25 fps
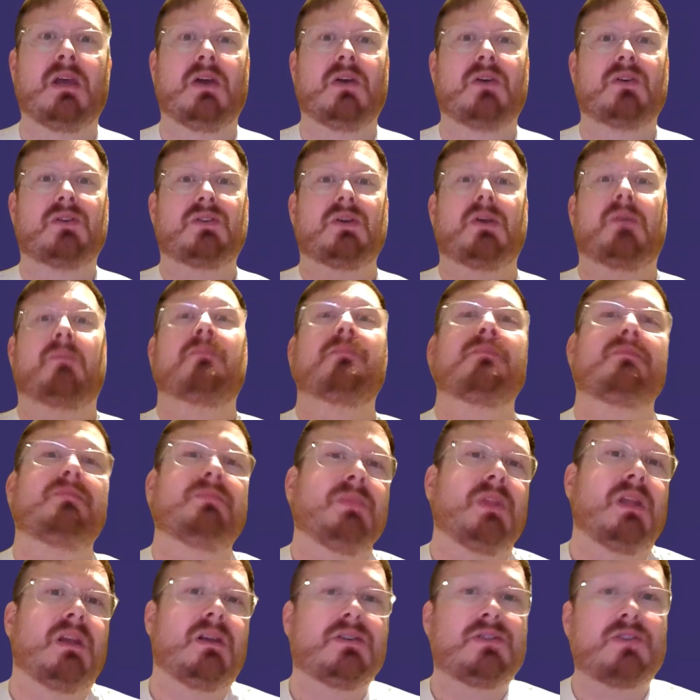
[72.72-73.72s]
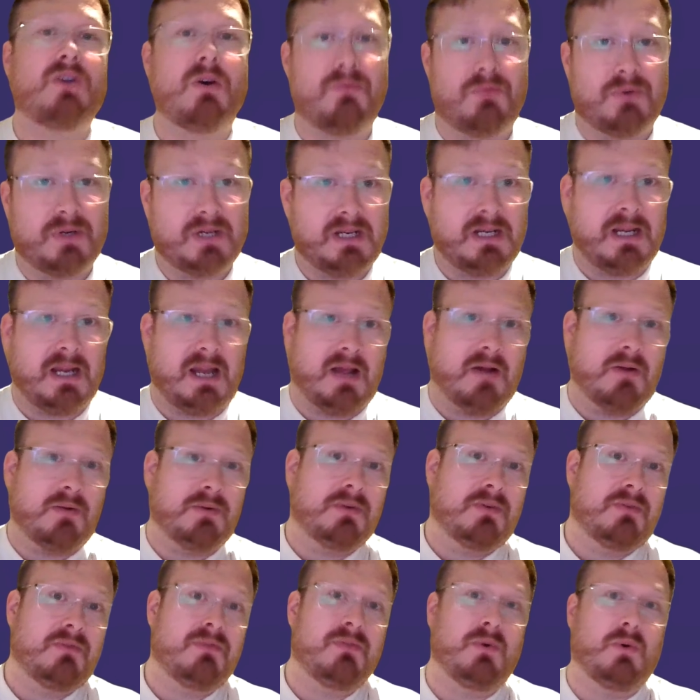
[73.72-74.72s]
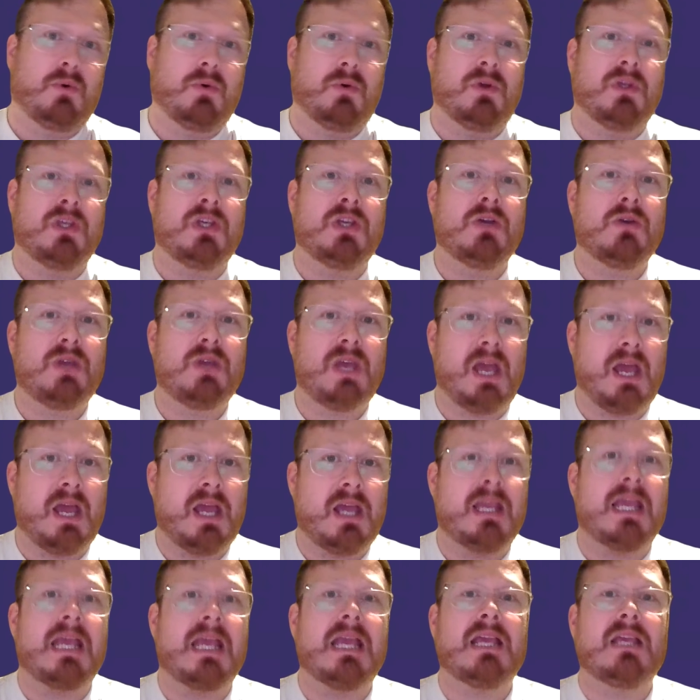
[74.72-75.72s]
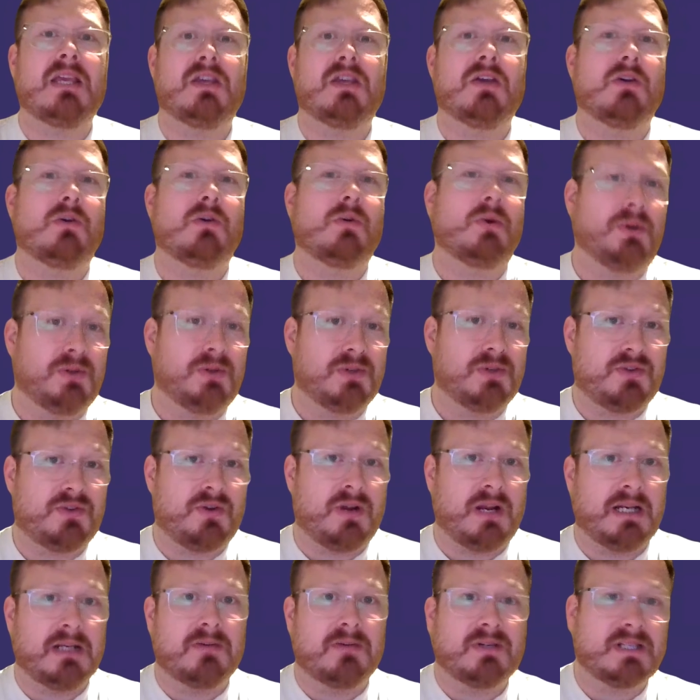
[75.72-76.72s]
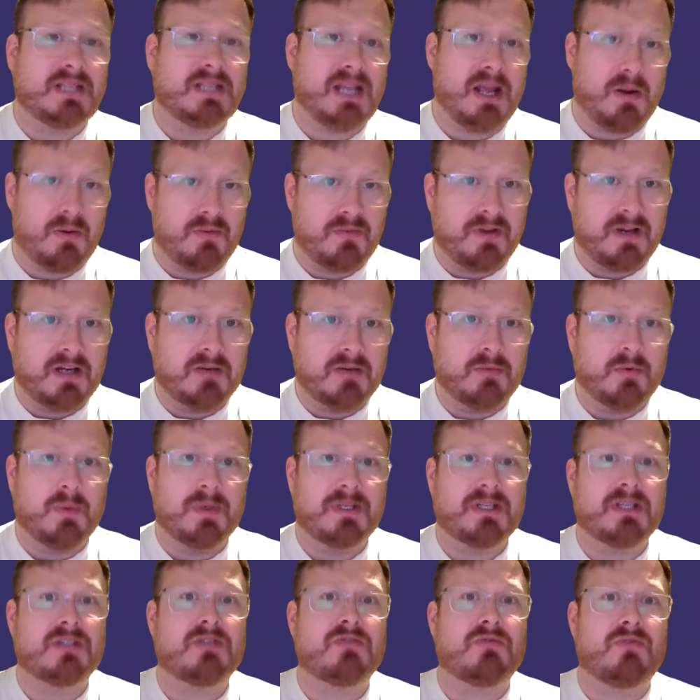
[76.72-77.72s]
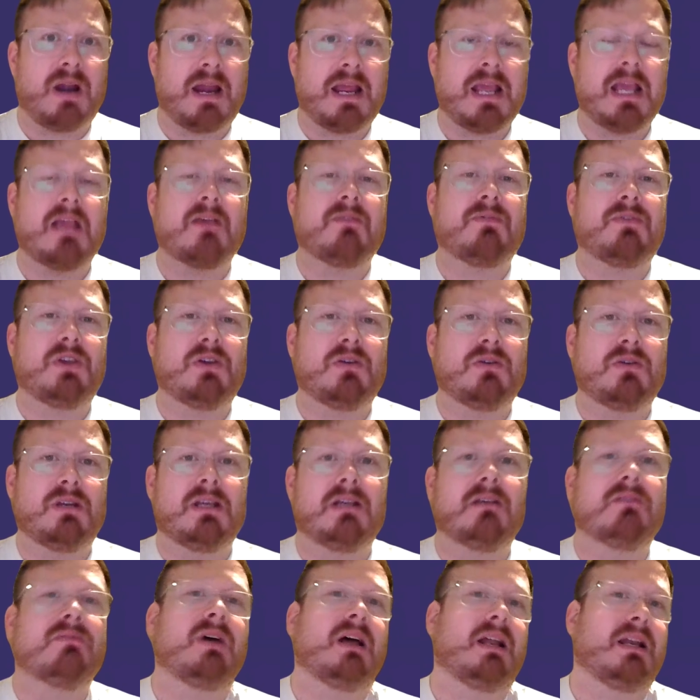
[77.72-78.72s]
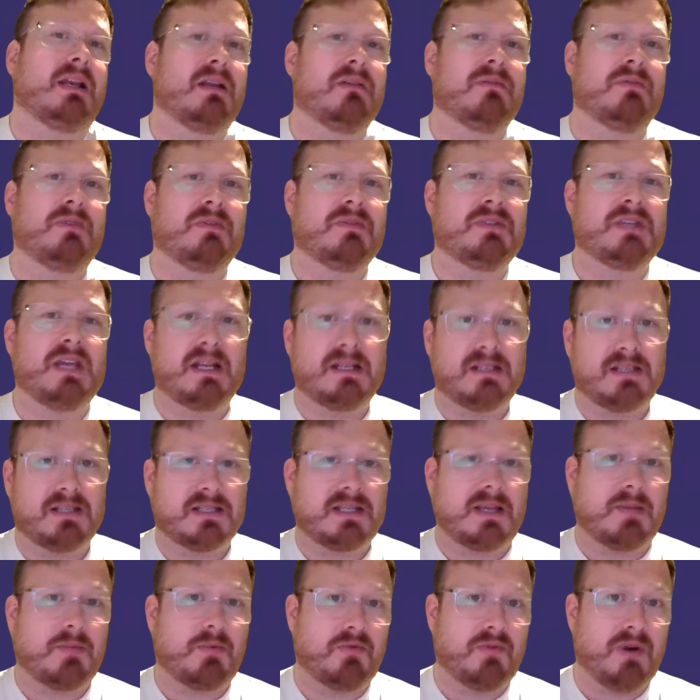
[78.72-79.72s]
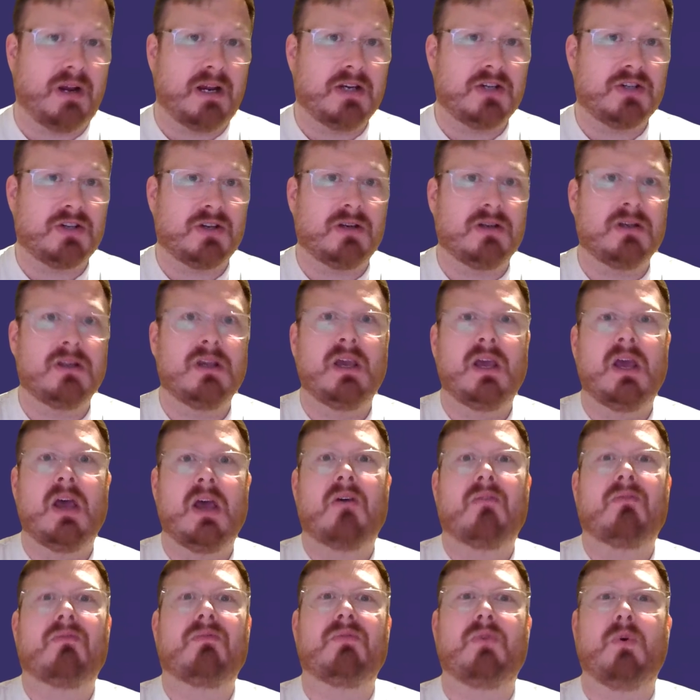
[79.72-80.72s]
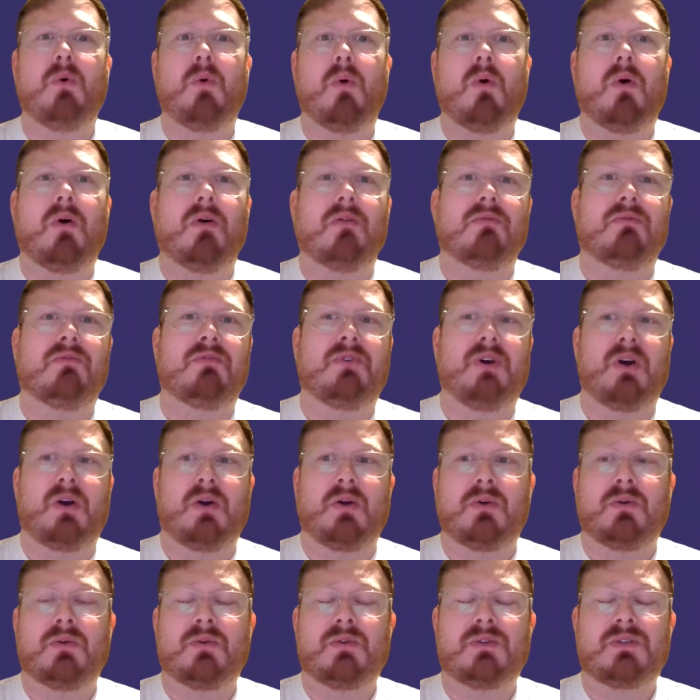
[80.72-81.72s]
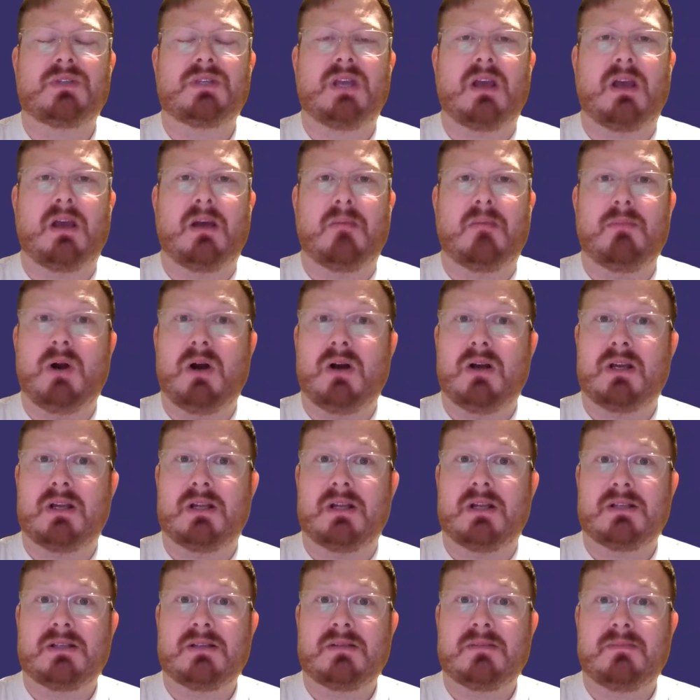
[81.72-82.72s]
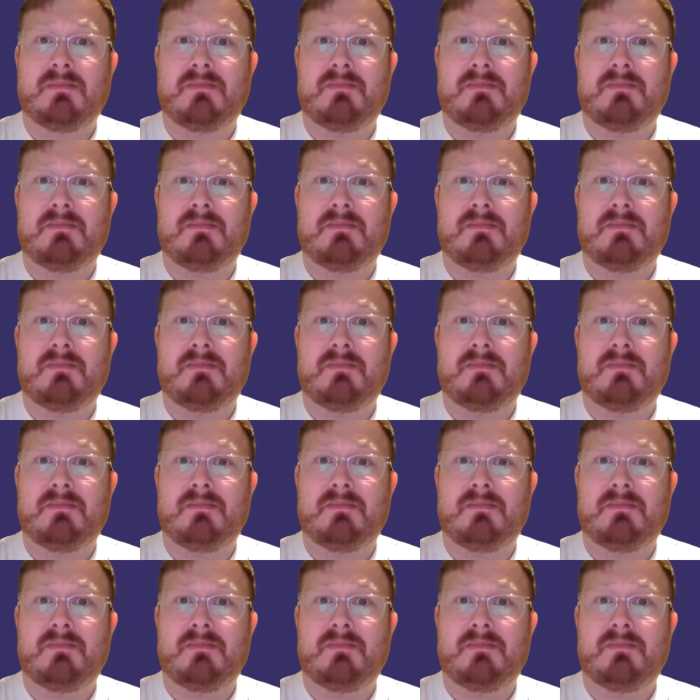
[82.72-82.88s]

So, Sovereign Cloud for UK, EU and Australia is now available, which is great if you need that level of data separation for those markets.